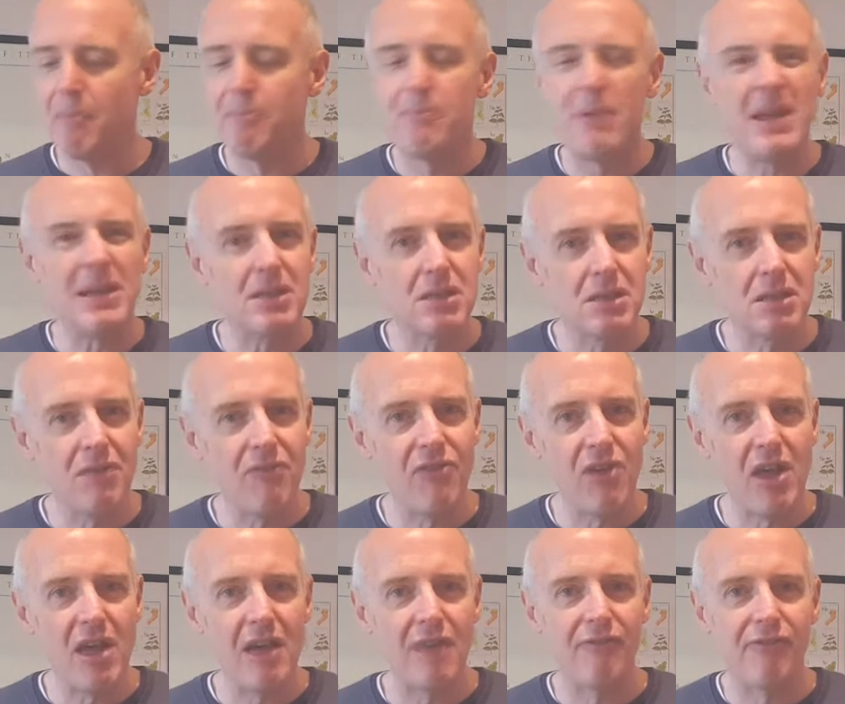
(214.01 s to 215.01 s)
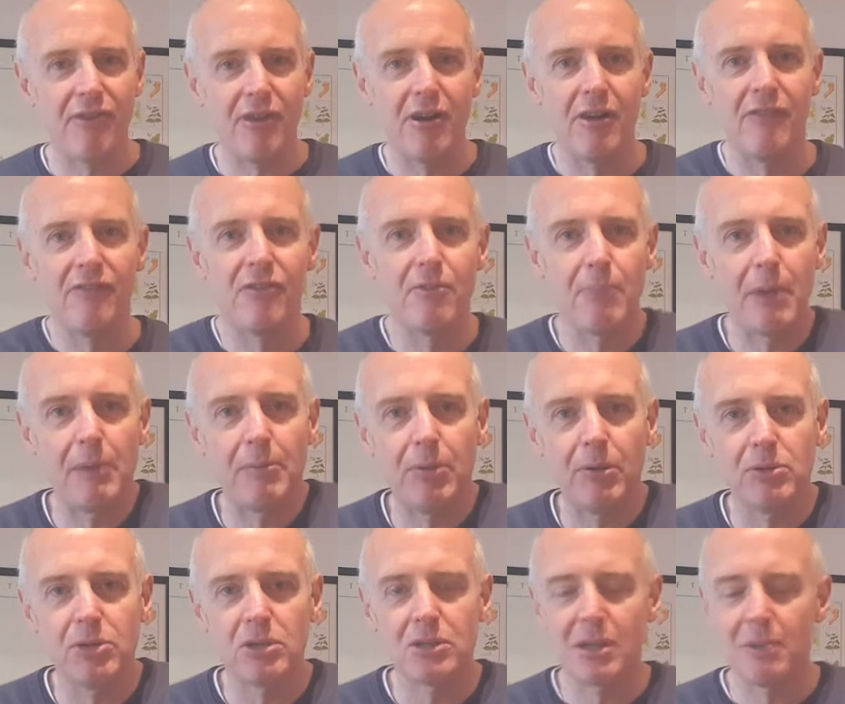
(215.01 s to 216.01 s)
bit severe for people
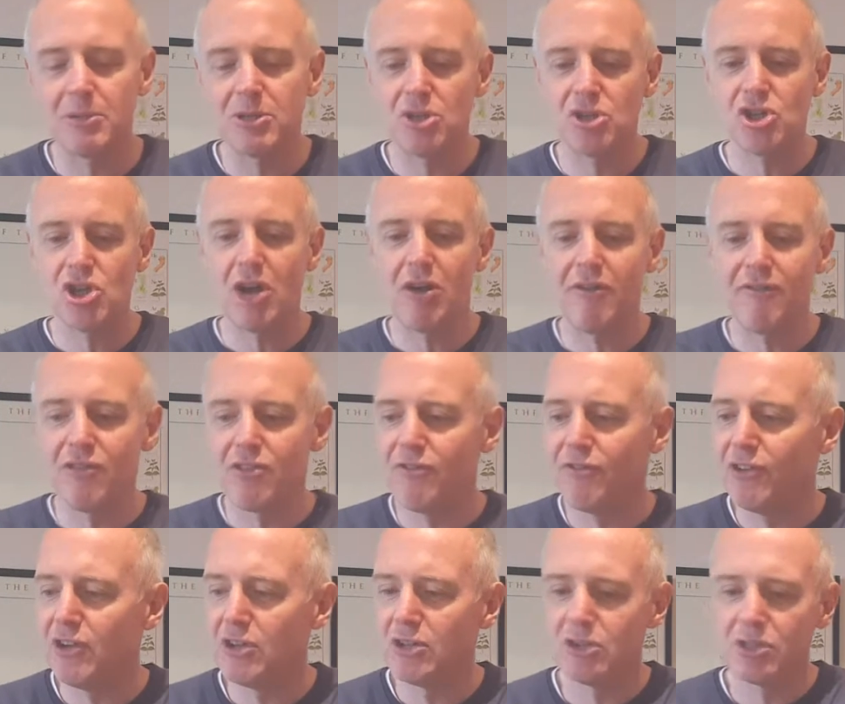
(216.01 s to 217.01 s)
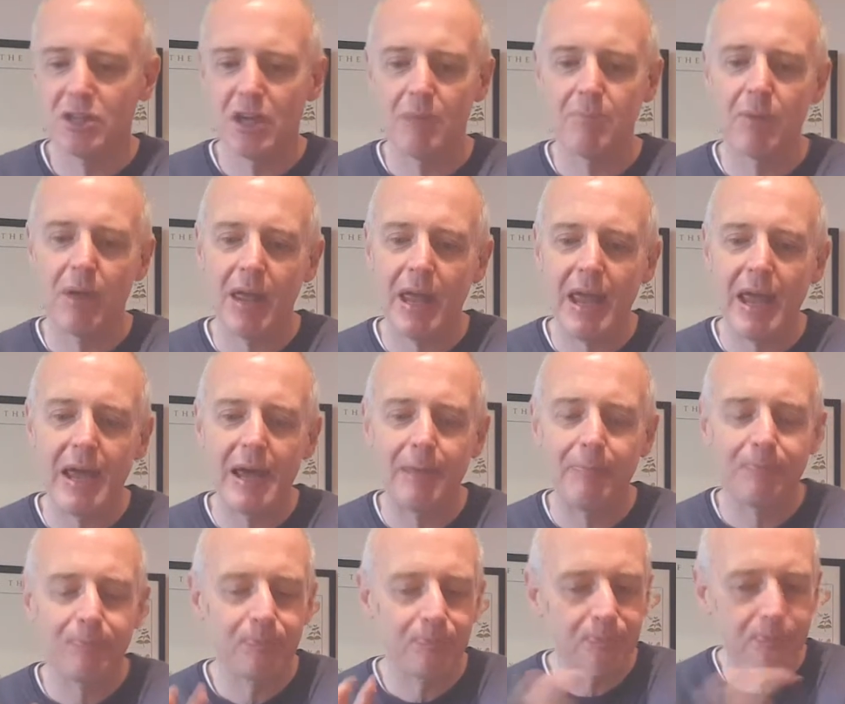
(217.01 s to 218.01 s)
who just come into sherry for the first time, but here,